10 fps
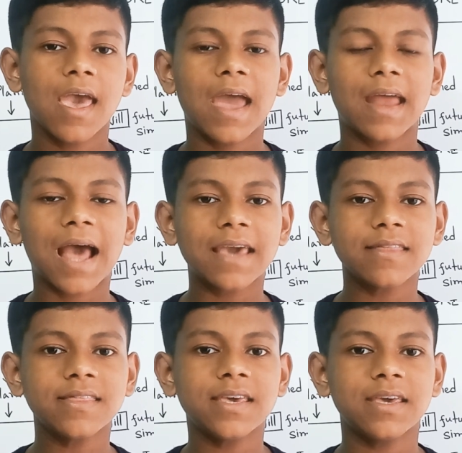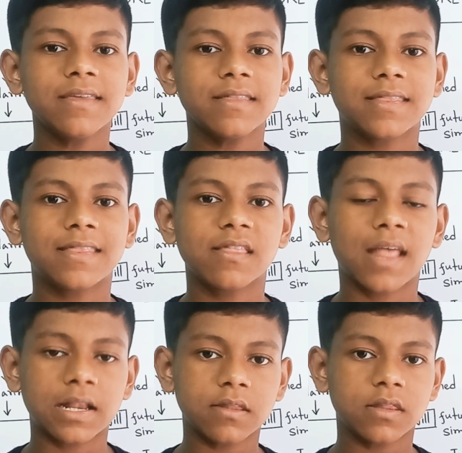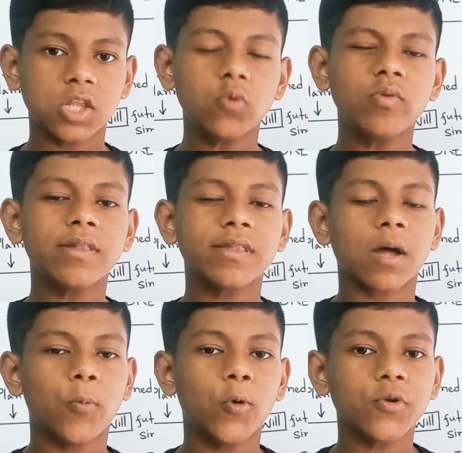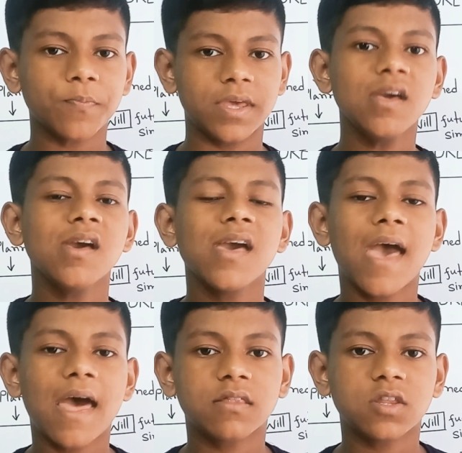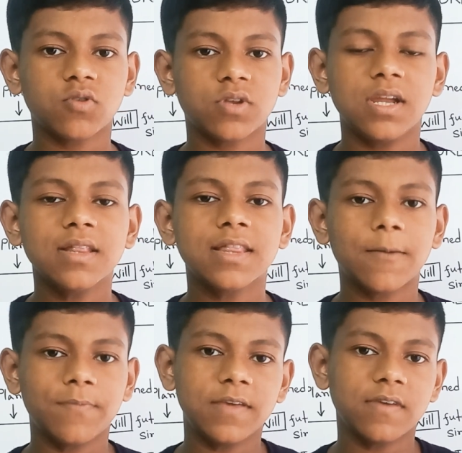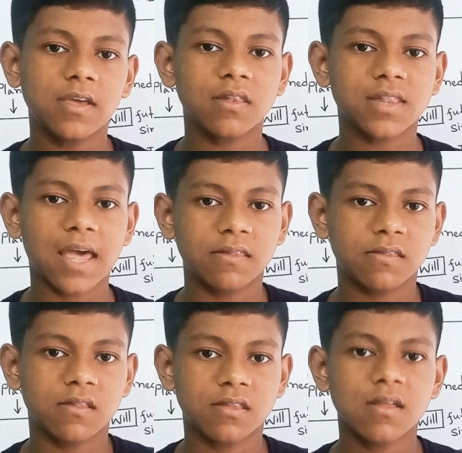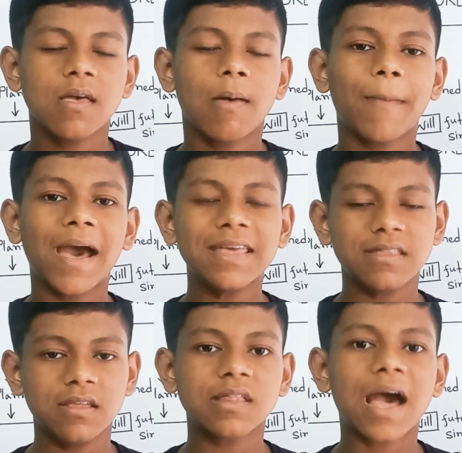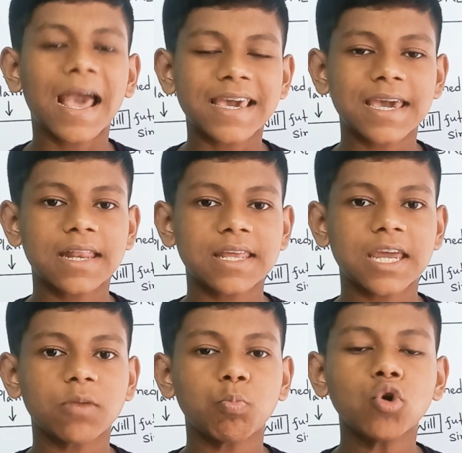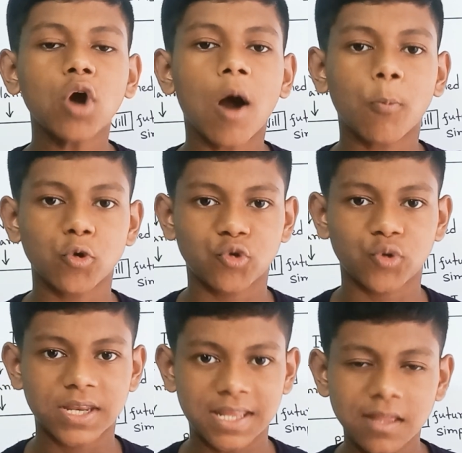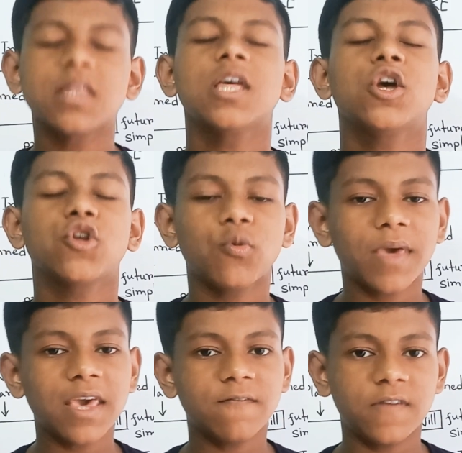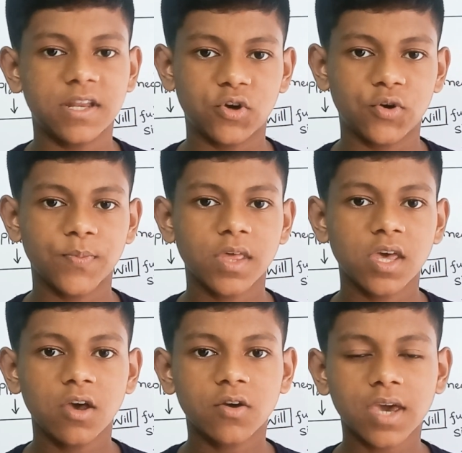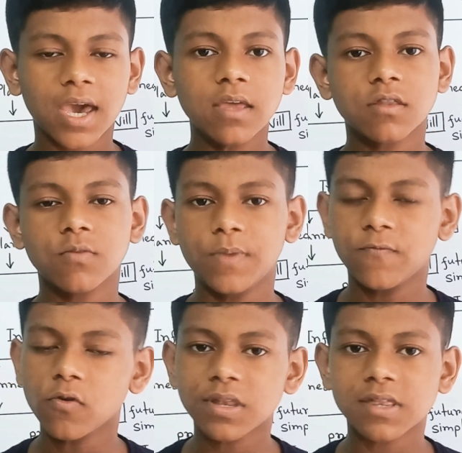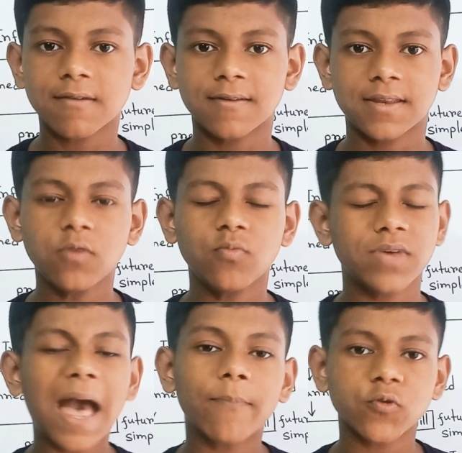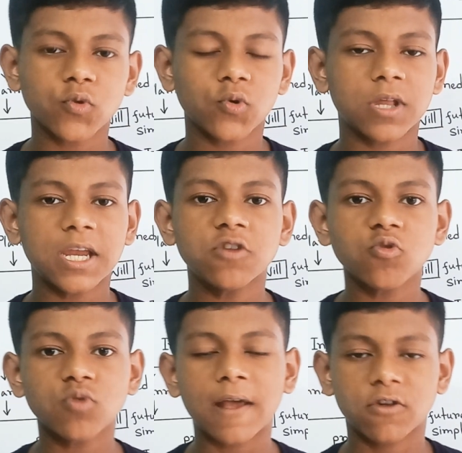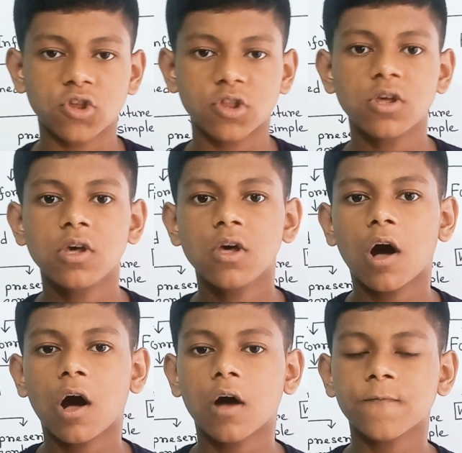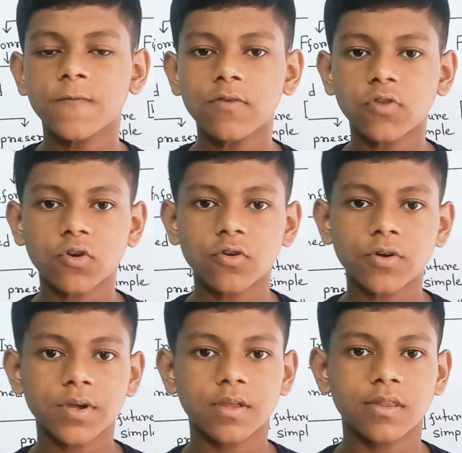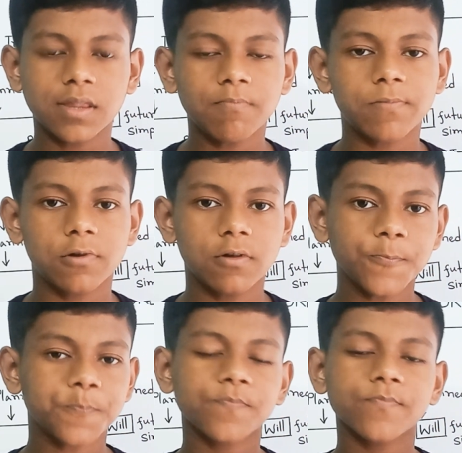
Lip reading: And I think that is, you will support me as you did the previous tenses. By this, I can get more opportunities to make video. Okay, so before starting, we have to know the introduction of future simple.